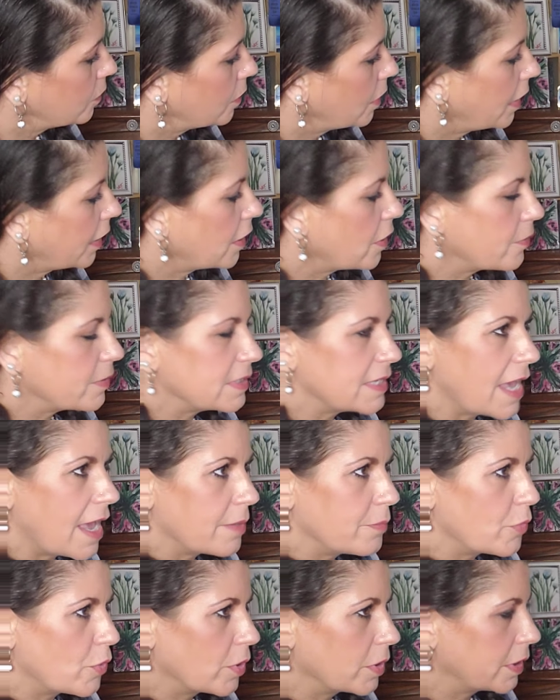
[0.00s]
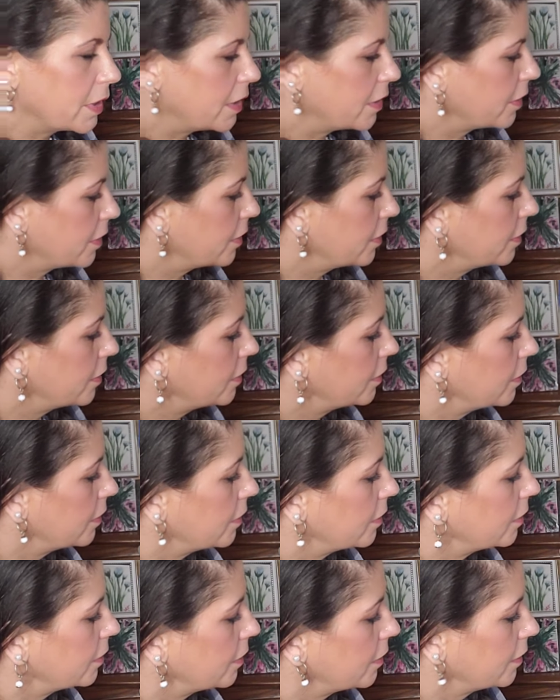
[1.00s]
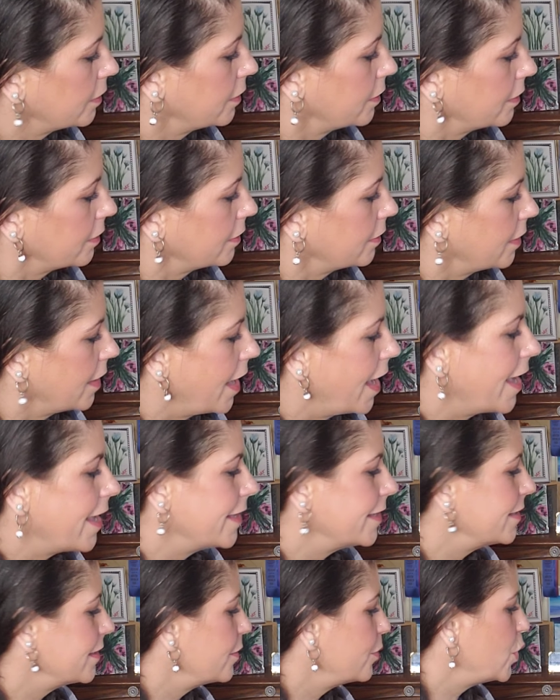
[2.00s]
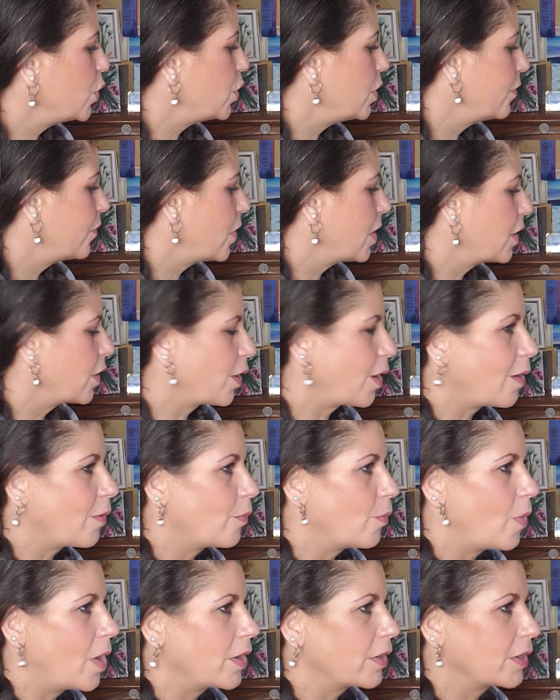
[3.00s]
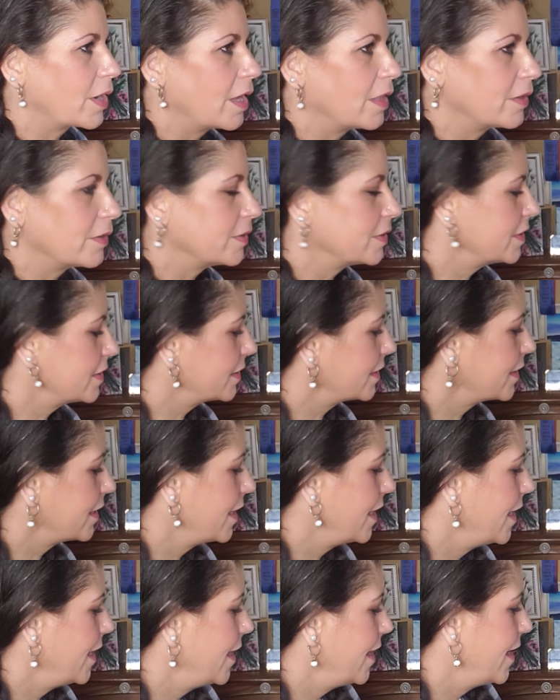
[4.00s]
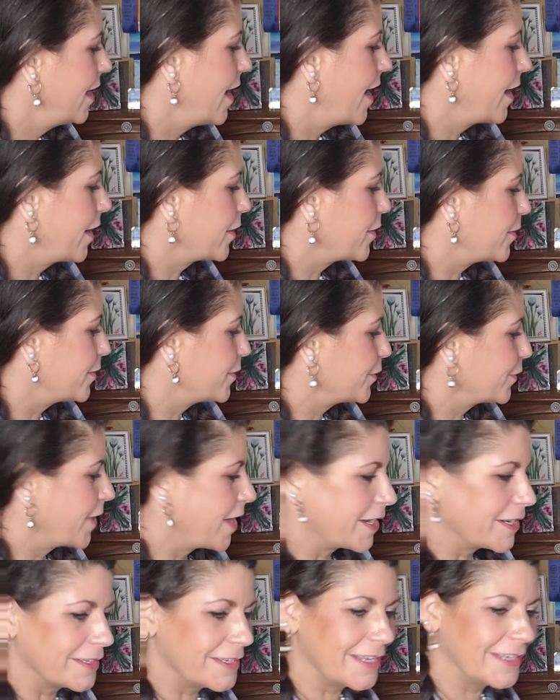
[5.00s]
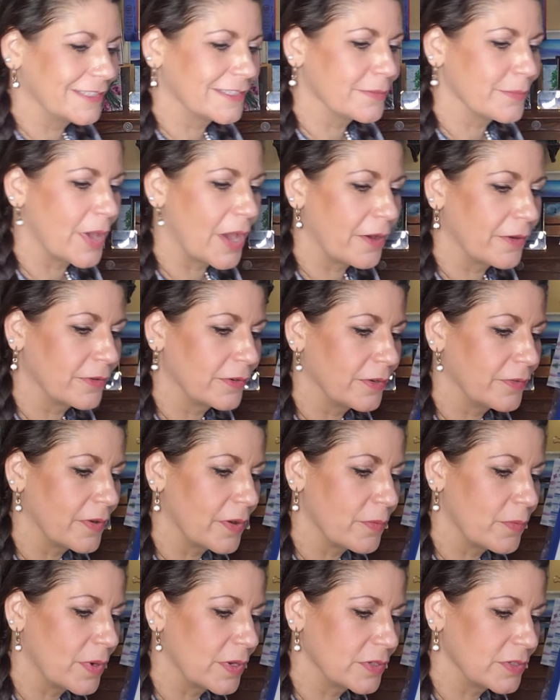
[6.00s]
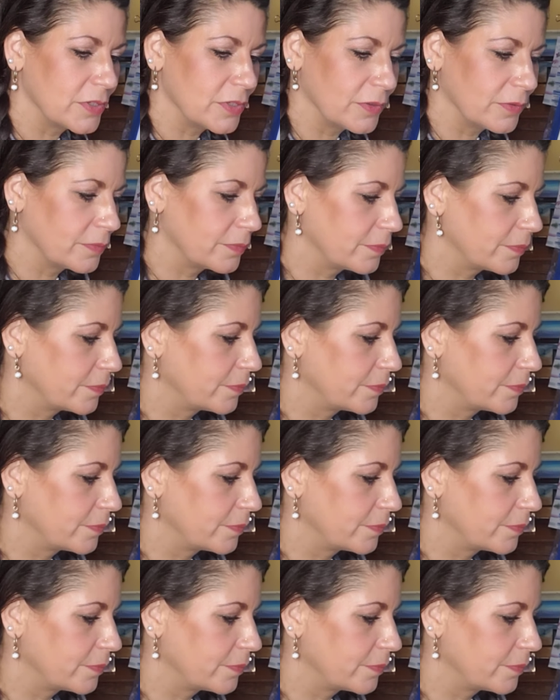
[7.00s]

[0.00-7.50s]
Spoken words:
I can always add more later. And the beauty of watercolors is I can also kind of take some out if I want to.